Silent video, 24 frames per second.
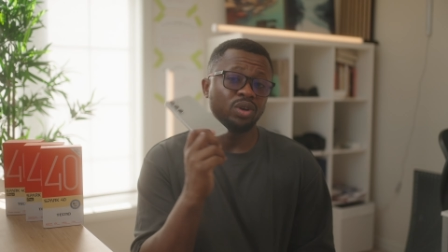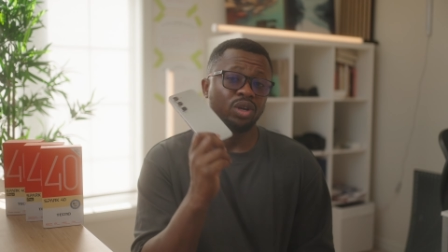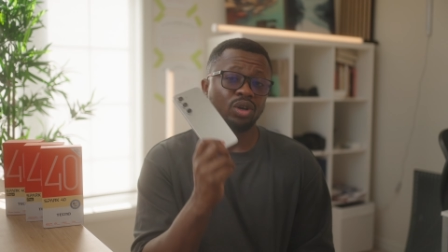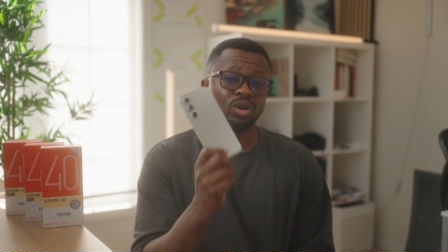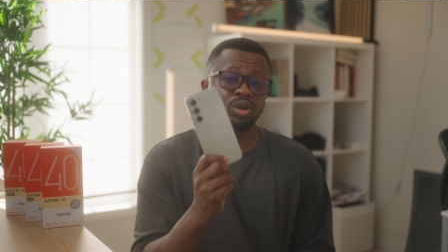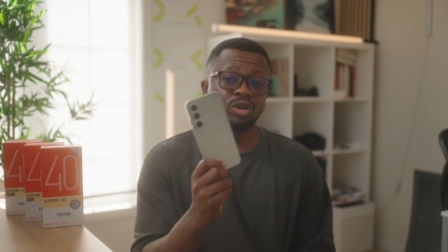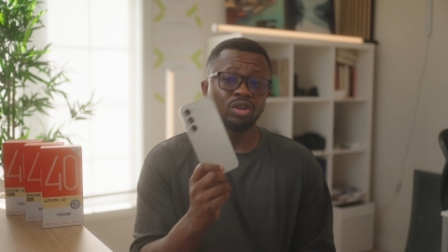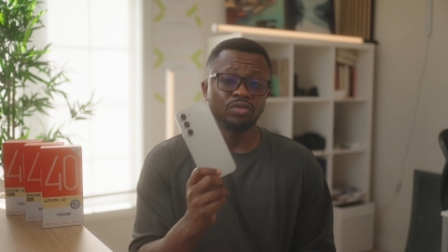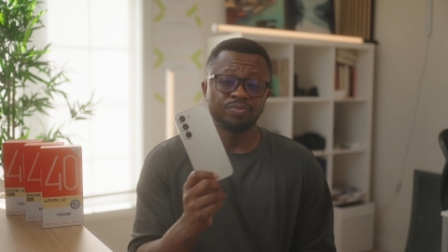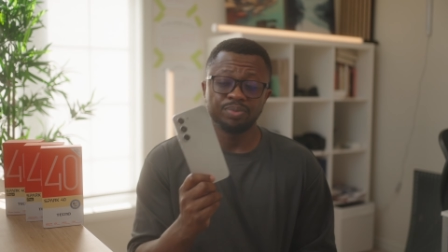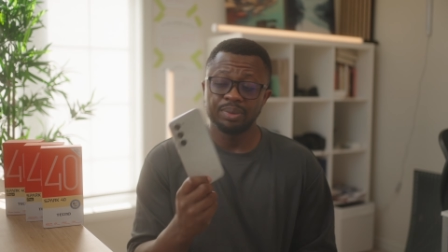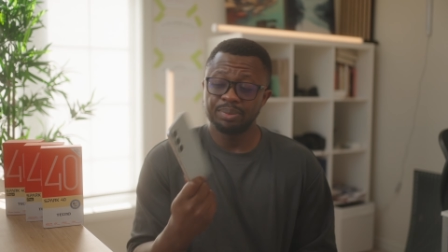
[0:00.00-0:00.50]
a
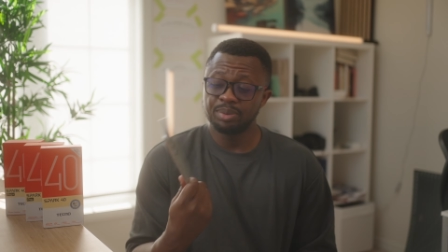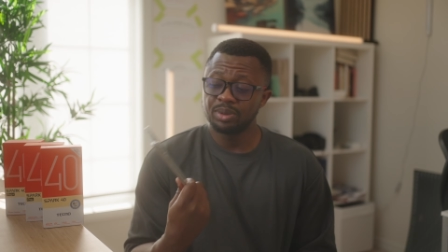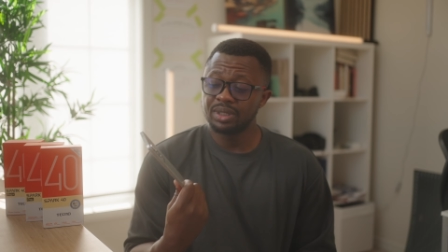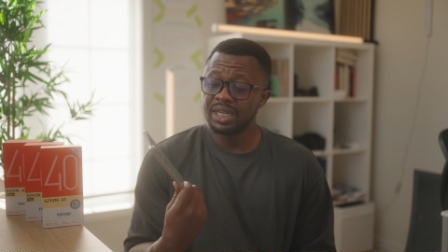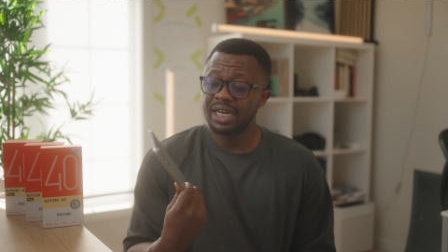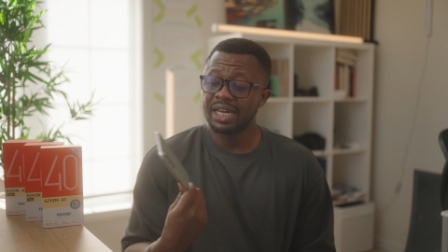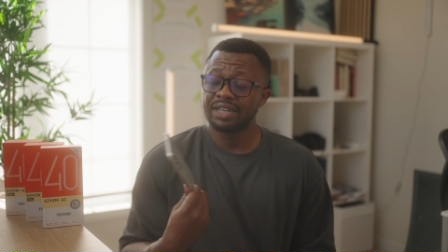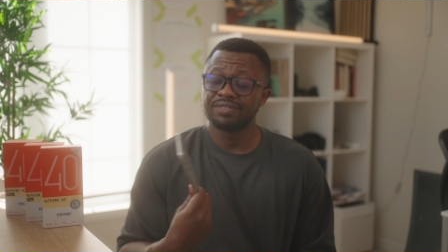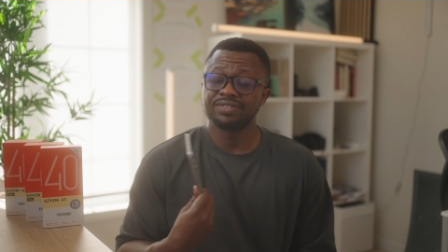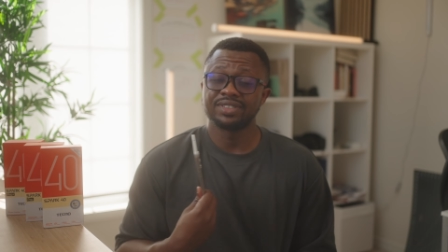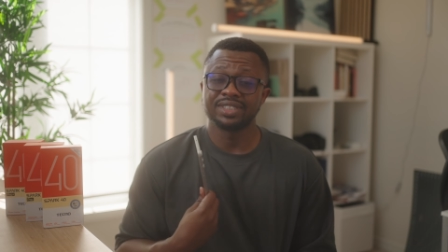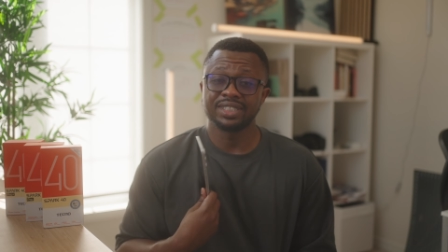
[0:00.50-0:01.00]
lot of people that
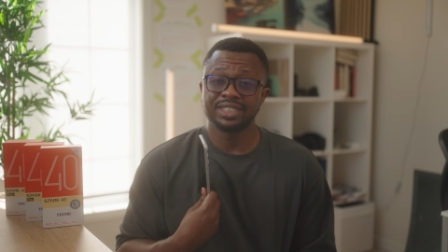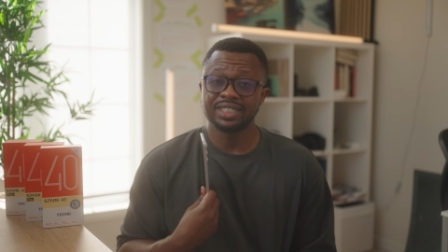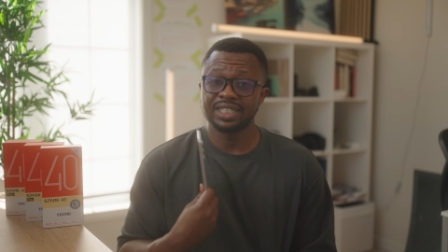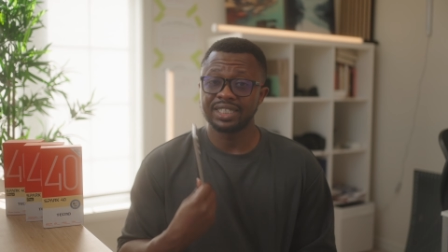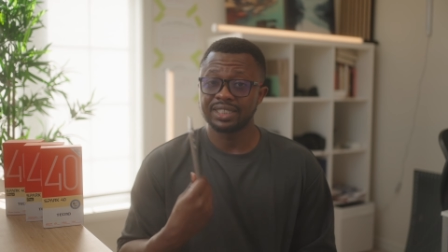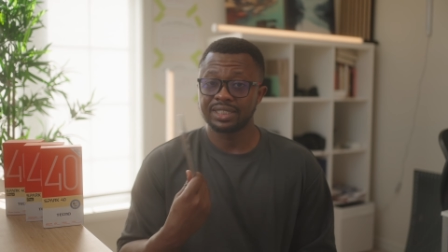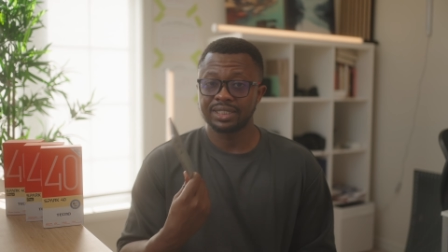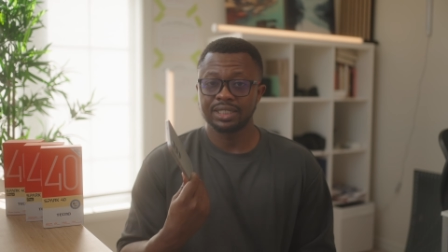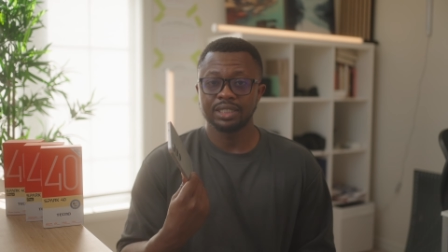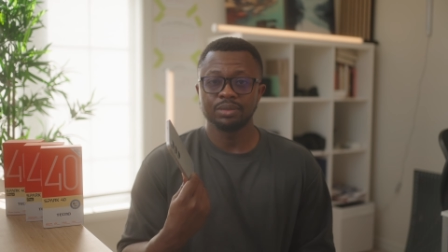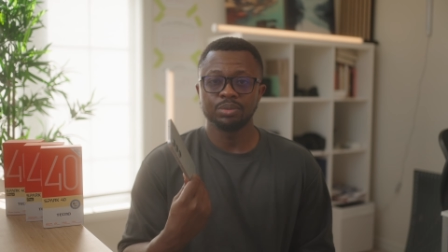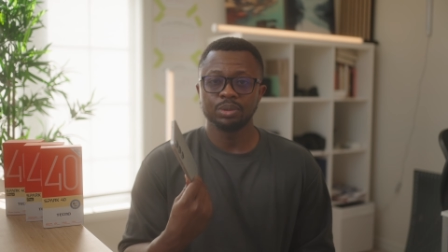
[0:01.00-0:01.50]
have seen
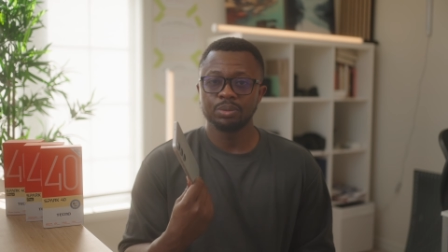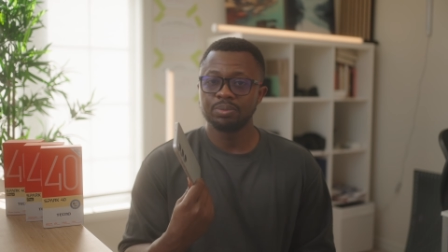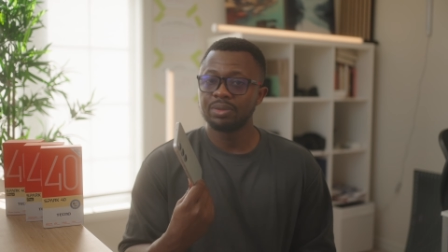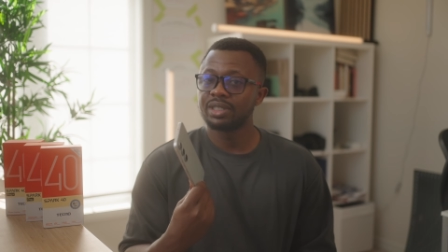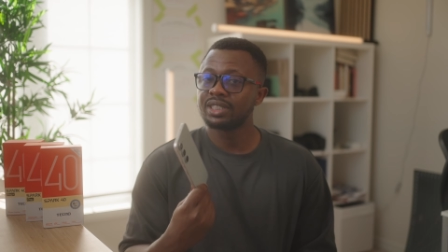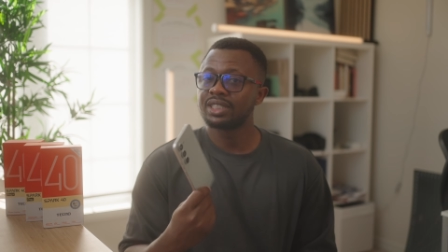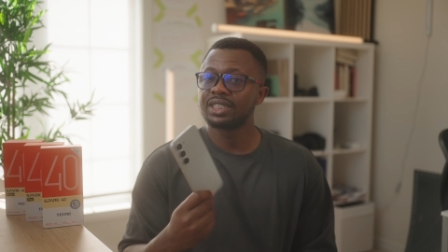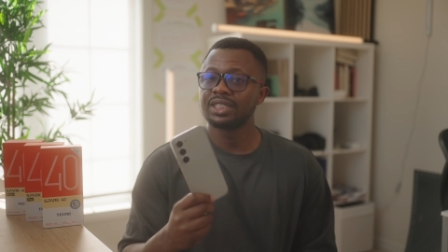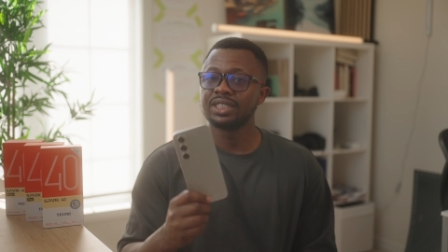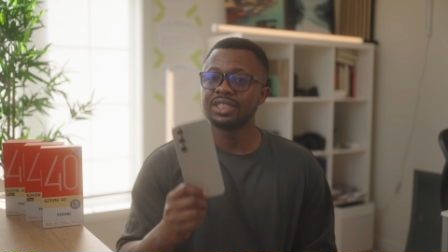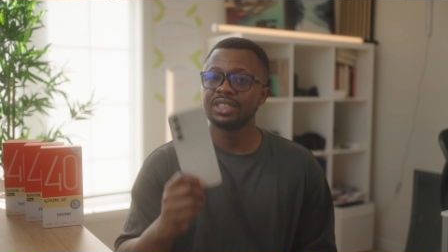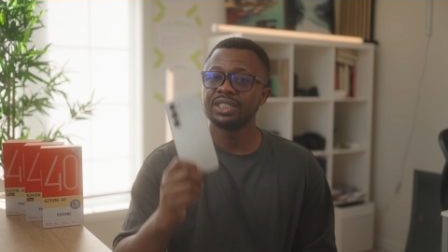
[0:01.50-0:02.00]
and sent me
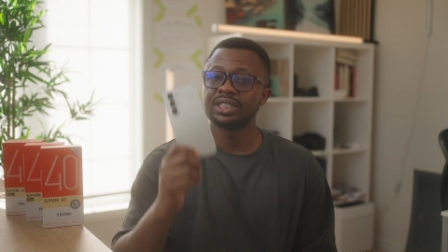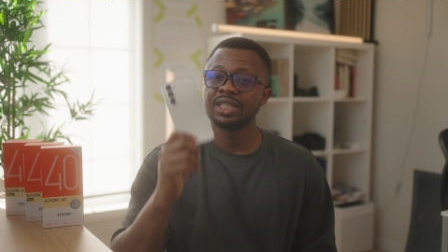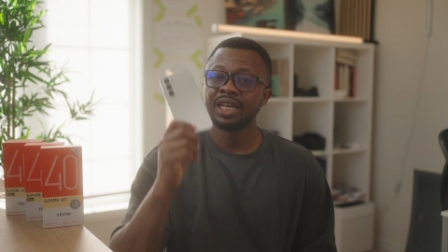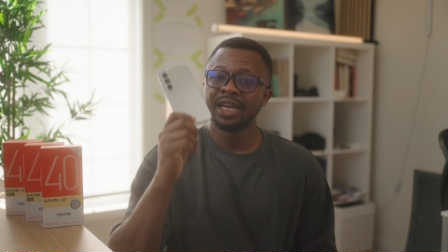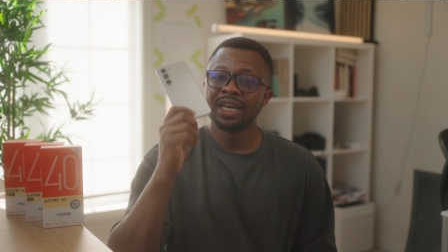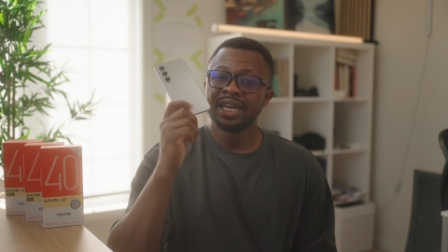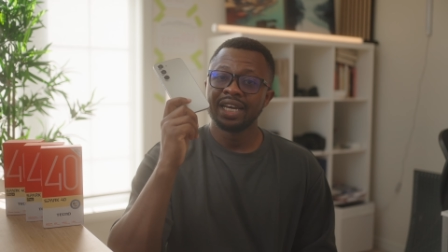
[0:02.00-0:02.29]
messages,